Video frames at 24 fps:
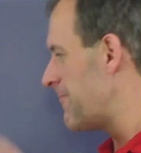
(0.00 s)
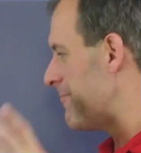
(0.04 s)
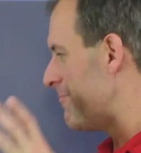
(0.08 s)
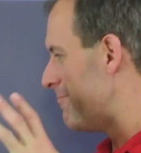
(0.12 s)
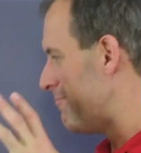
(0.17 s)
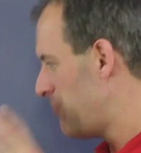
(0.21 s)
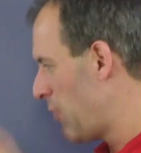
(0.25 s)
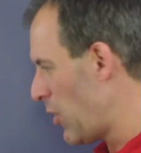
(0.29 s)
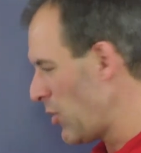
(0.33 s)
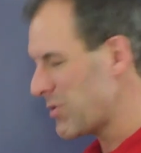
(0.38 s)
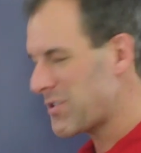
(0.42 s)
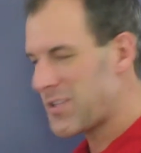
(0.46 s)

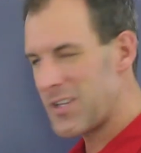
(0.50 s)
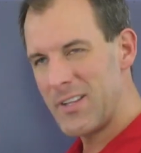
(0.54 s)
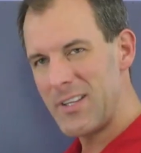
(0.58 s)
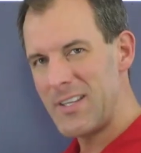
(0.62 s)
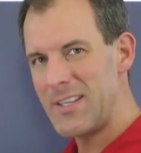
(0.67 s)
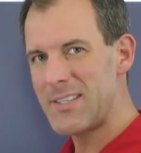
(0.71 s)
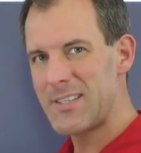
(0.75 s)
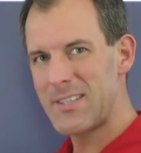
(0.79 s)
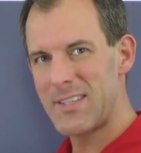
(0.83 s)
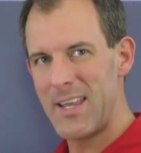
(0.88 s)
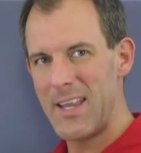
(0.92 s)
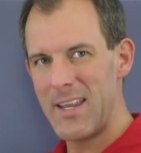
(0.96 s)
most of
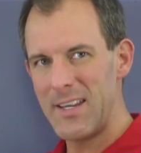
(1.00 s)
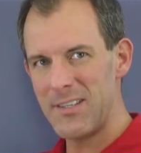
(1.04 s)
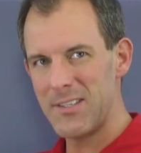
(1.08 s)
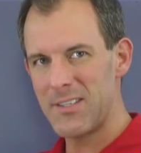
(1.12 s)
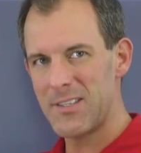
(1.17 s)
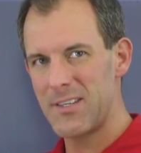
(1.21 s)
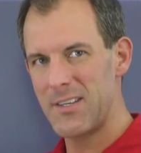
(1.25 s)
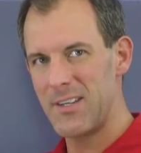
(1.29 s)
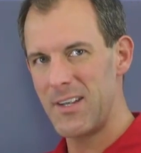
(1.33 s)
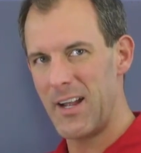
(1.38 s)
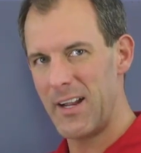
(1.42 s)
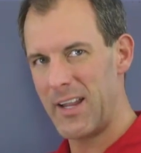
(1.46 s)
these
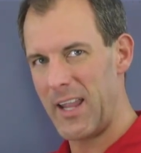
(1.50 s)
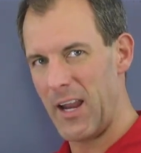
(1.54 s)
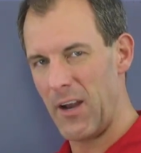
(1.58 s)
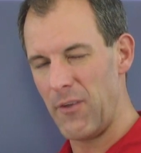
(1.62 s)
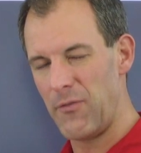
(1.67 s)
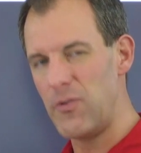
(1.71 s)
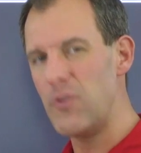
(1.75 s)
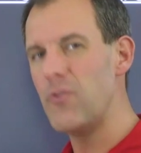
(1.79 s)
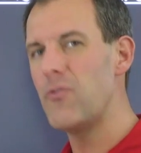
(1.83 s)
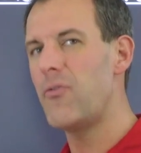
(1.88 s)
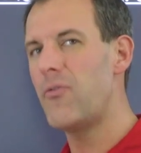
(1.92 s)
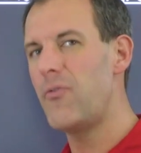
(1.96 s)
things, again,
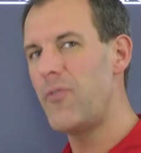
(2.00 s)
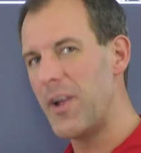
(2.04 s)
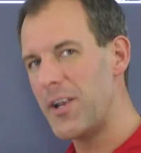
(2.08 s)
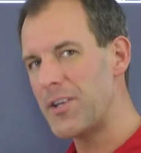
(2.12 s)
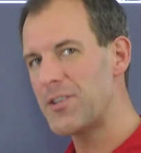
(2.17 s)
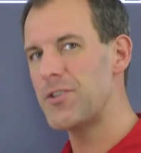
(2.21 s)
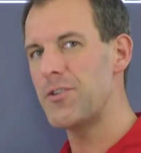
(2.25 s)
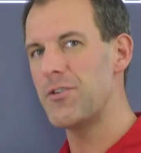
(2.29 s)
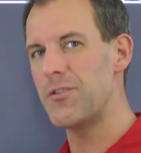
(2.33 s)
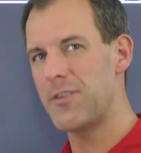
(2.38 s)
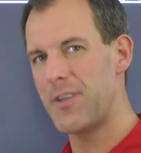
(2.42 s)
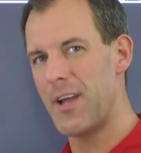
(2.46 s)
if you
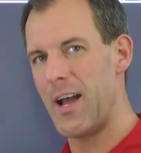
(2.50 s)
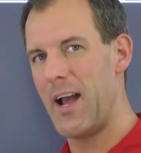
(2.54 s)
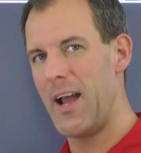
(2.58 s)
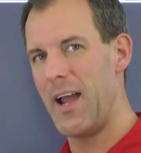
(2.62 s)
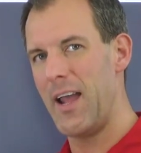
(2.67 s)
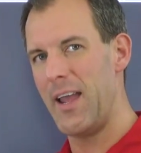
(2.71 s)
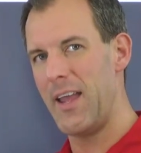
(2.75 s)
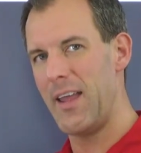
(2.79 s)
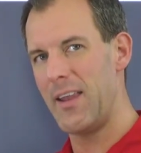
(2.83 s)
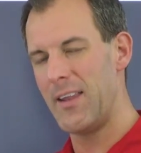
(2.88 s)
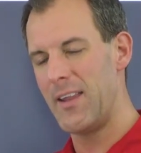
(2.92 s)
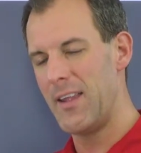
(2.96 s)
fix your
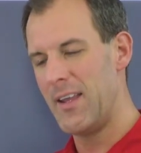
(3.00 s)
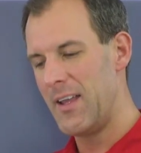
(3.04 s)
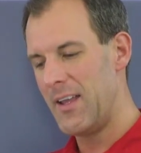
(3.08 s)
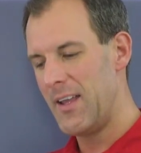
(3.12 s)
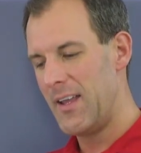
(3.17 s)
diet